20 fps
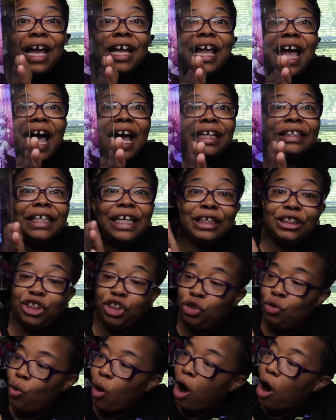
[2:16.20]
Guys,
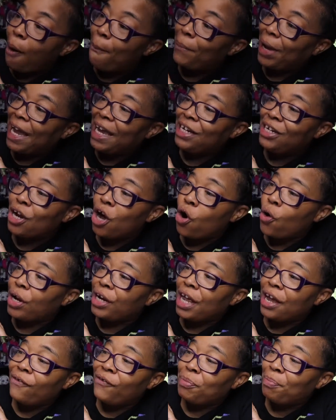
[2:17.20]
as you all may know
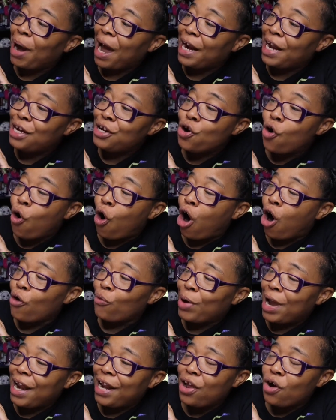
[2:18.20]
and everybody know
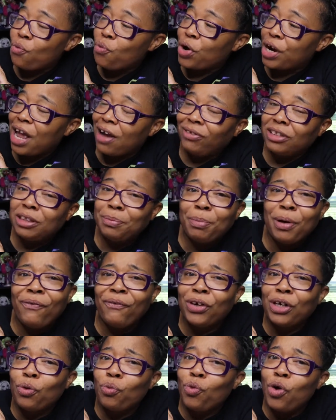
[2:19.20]
already or whatever's, but
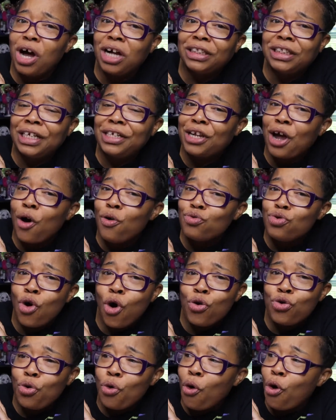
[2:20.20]
for the ones that don't
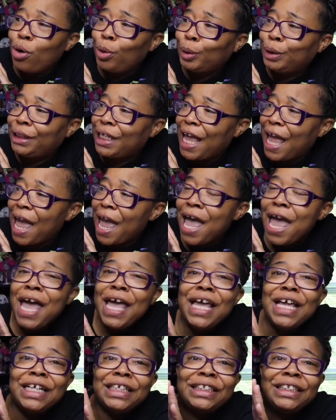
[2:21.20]
know, you know what I'm saying?
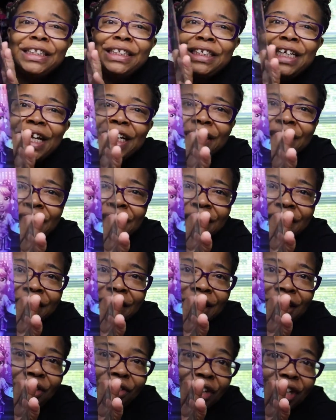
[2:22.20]
It's 6 in the
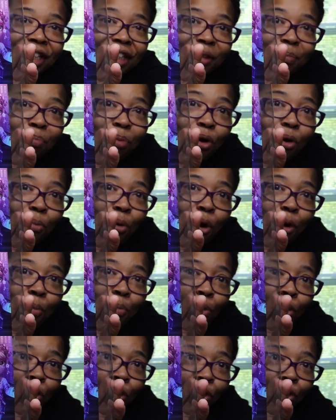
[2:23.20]
series. Boom, boom,
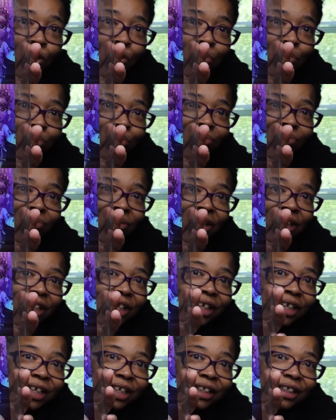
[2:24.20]
boom.
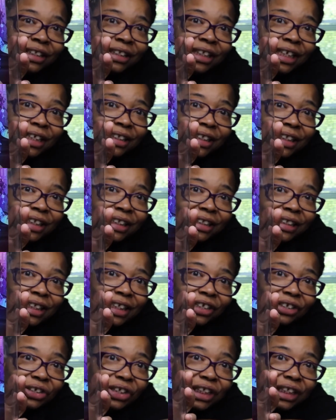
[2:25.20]
6 in the
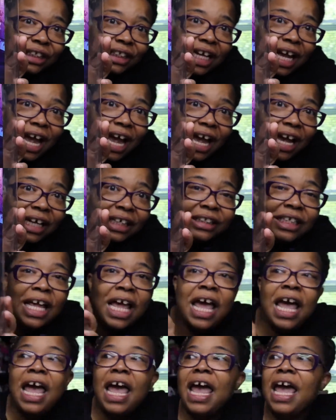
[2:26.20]
series, guys.
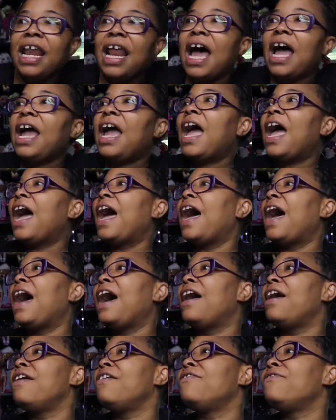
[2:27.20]
And I
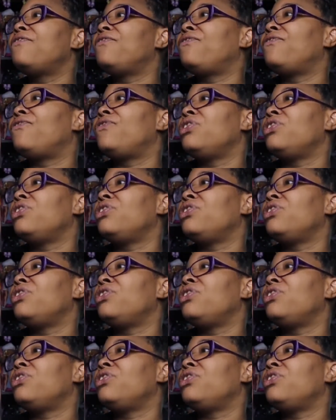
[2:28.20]
have...